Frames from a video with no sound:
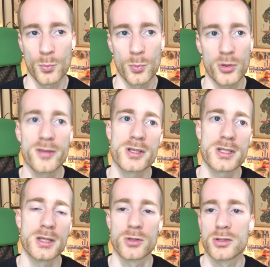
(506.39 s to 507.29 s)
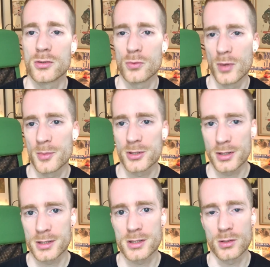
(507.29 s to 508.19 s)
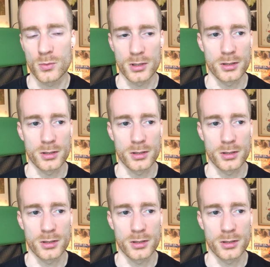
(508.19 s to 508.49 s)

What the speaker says: previously it was two websites that